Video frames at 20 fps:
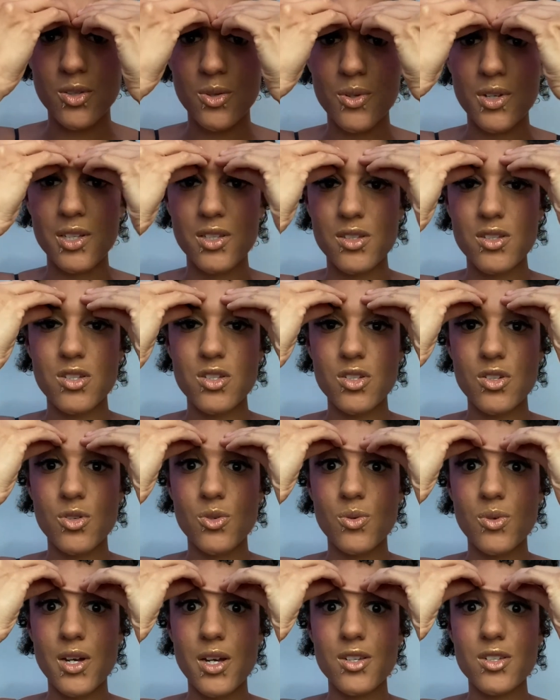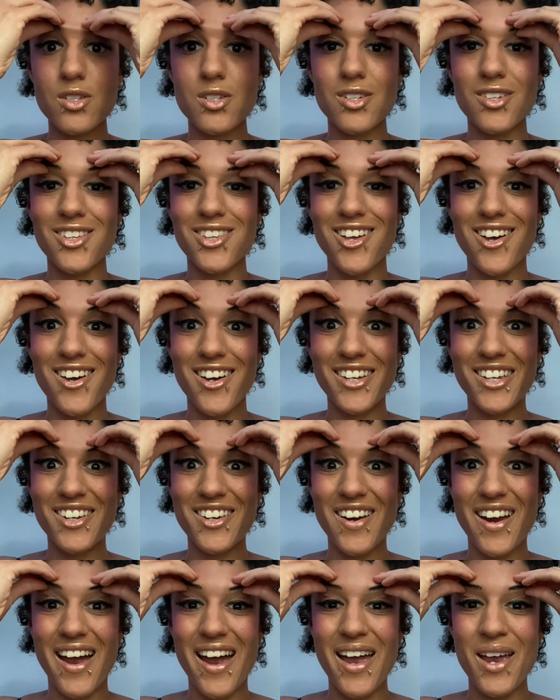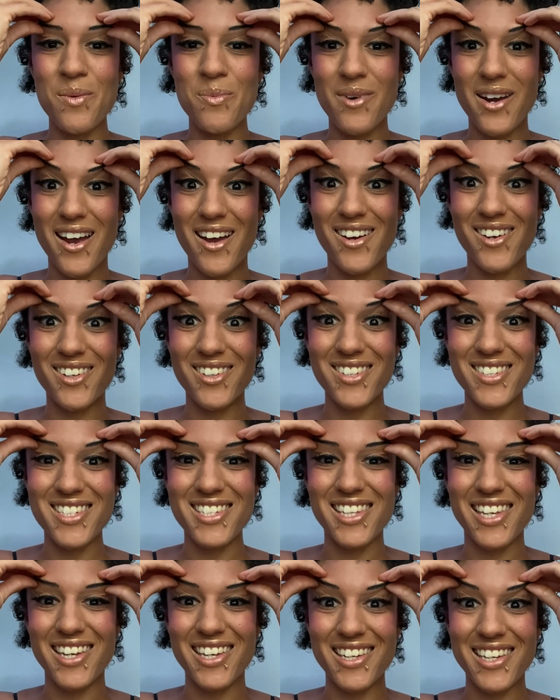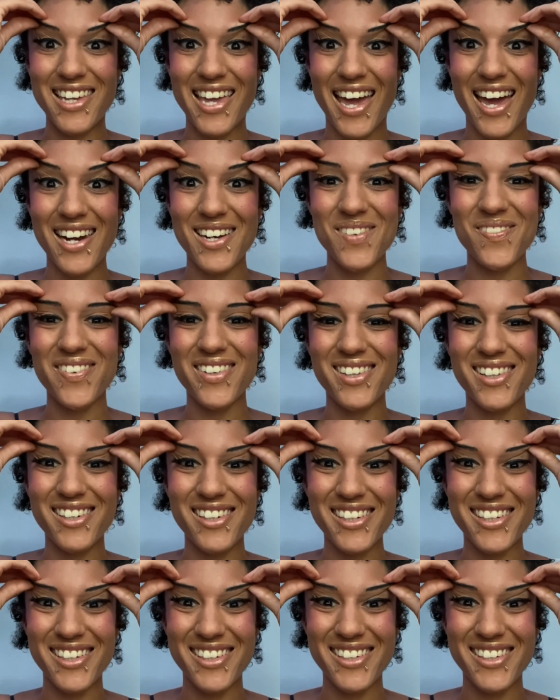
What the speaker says: can scrunch along your eyebrows like a caterpillar.